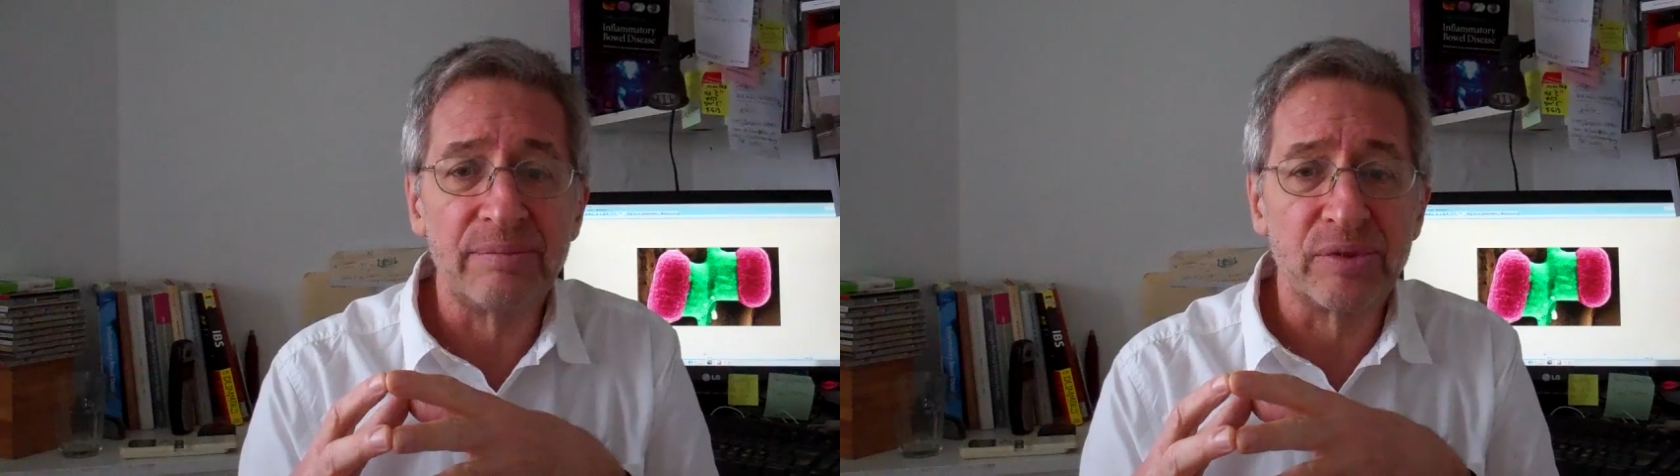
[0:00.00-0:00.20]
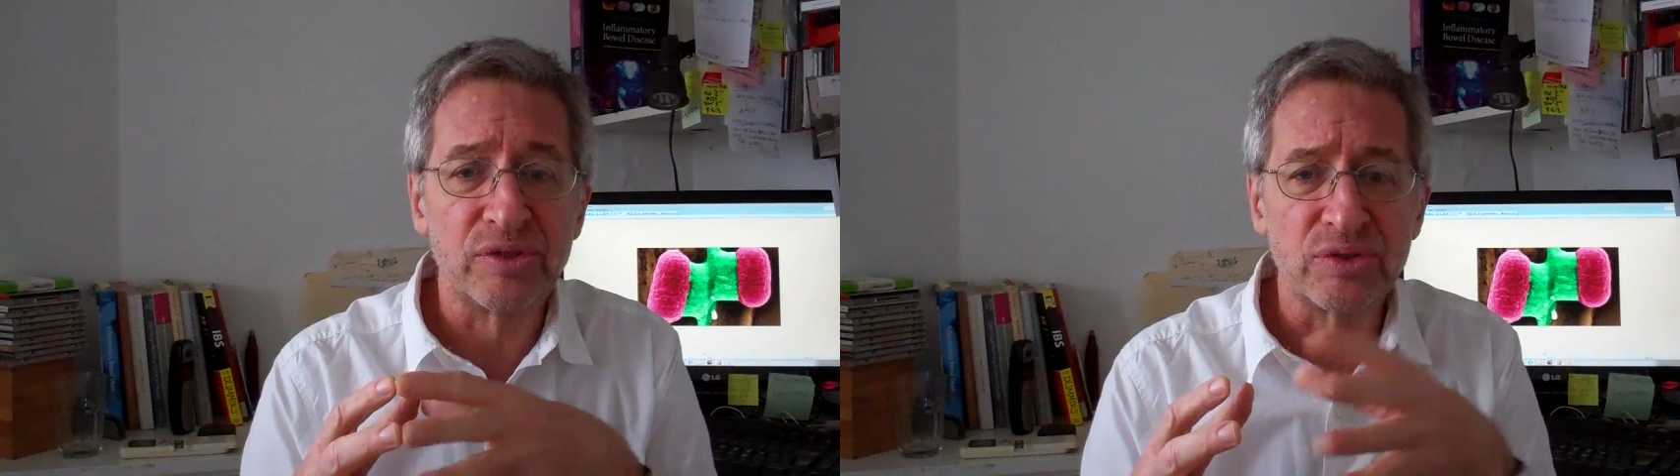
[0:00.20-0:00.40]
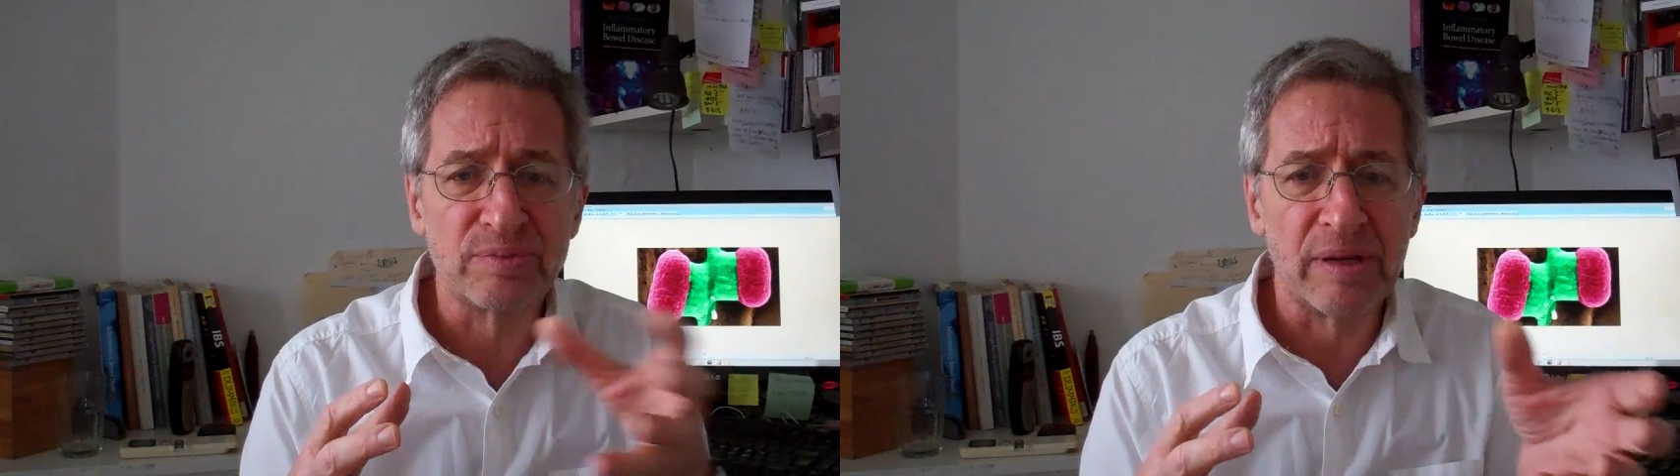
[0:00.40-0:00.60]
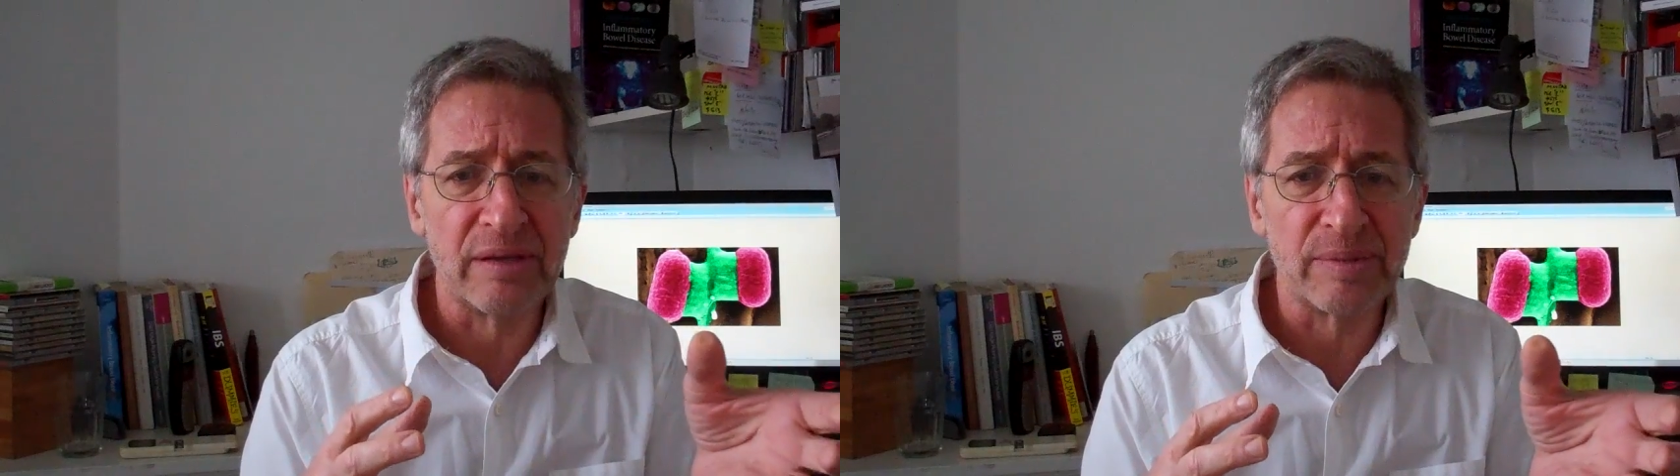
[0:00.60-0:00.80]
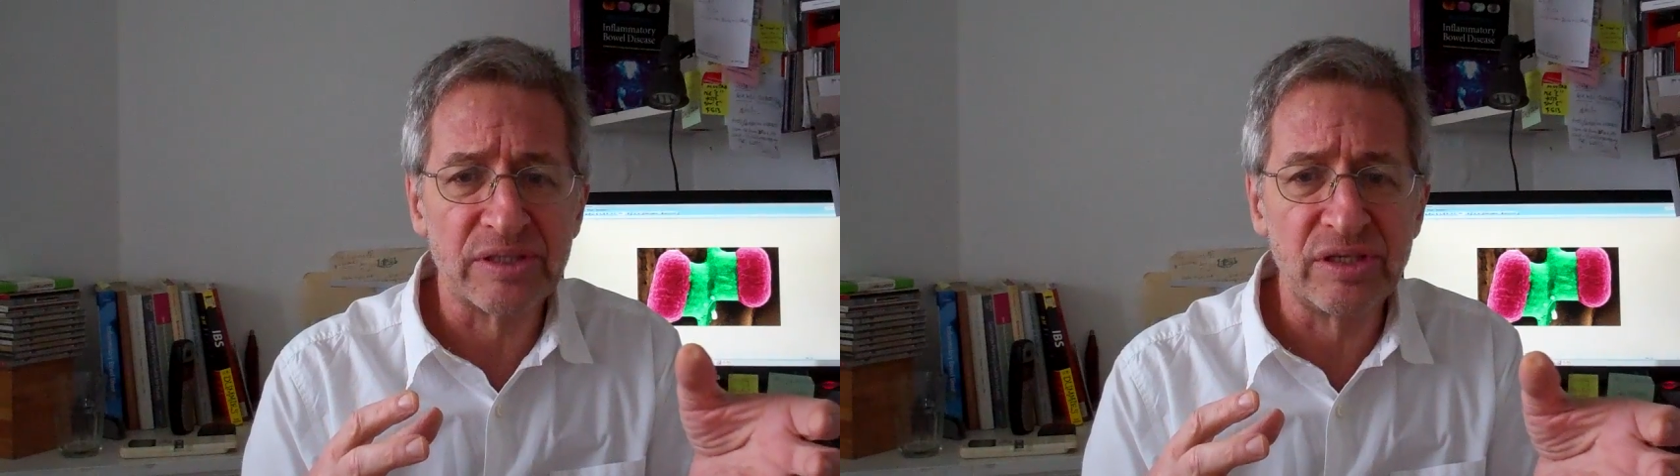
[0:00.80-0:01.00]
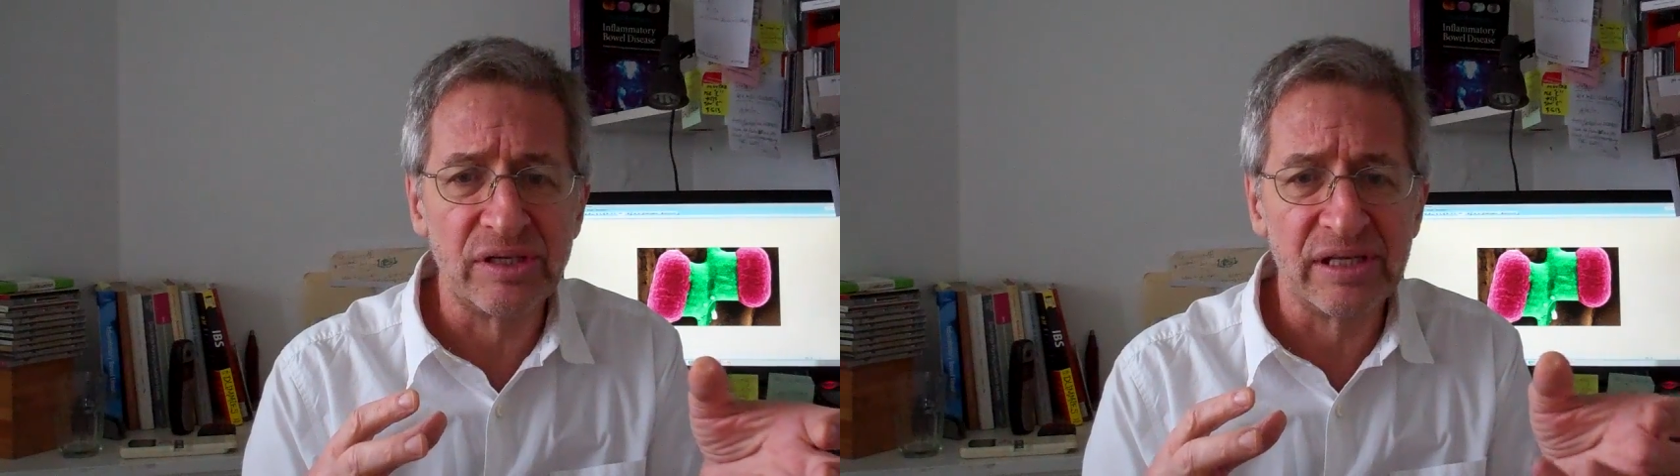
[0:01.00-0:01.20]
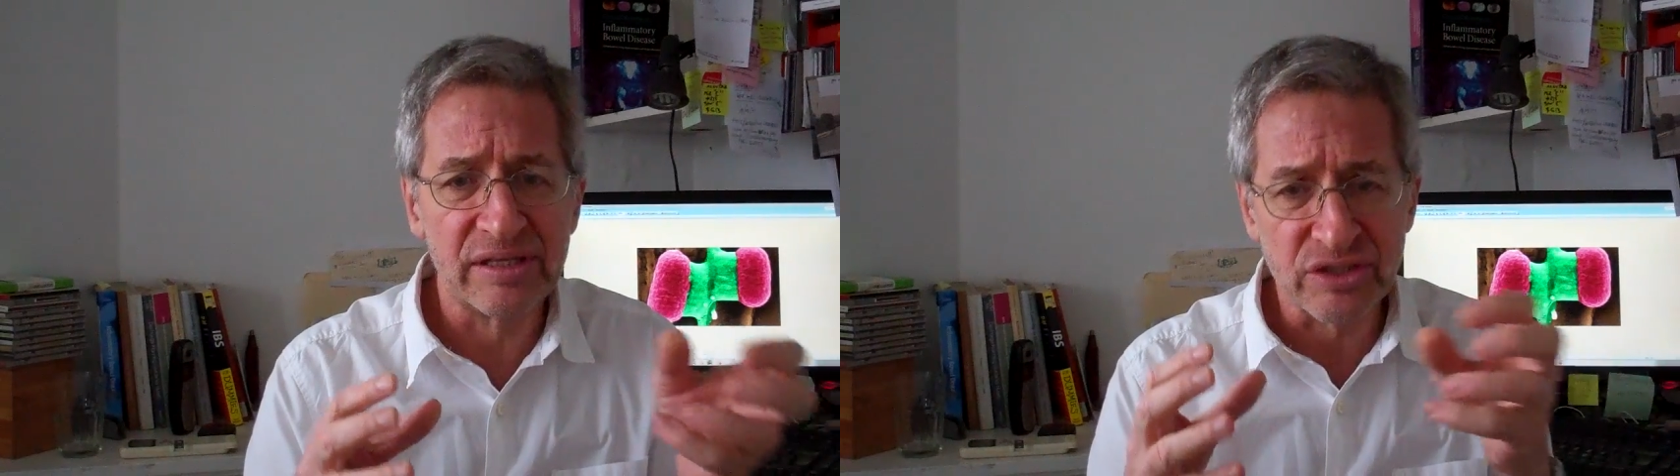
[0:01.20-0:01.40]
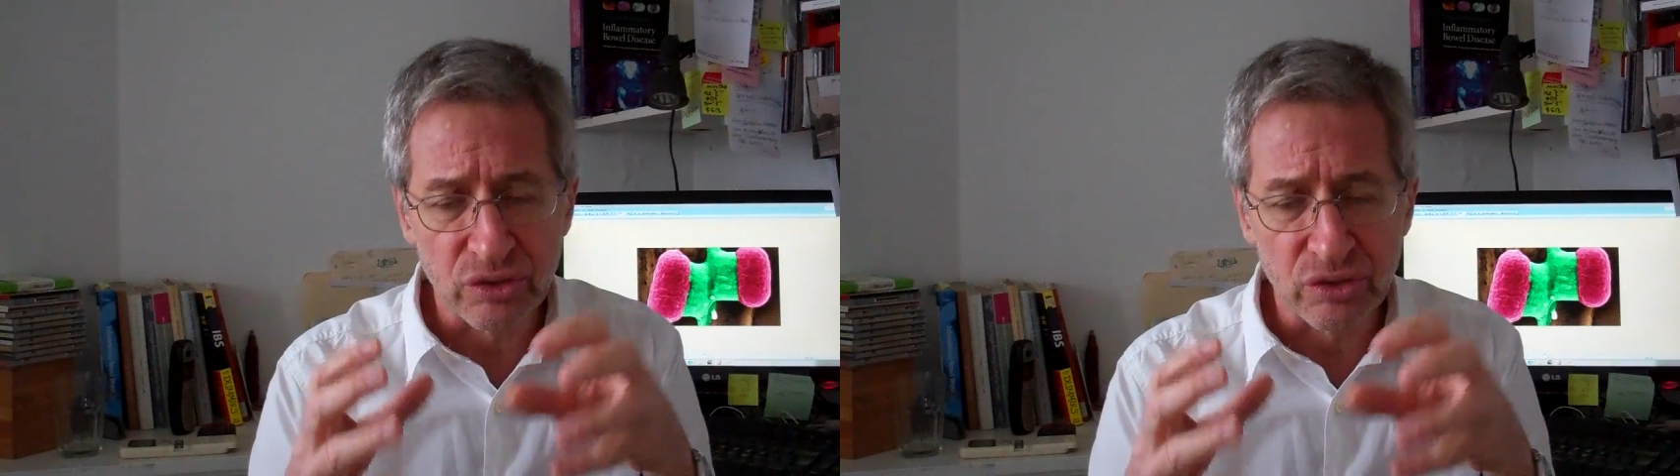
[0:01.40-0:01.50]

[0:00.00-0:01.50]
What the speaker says: produced by a bacteria that's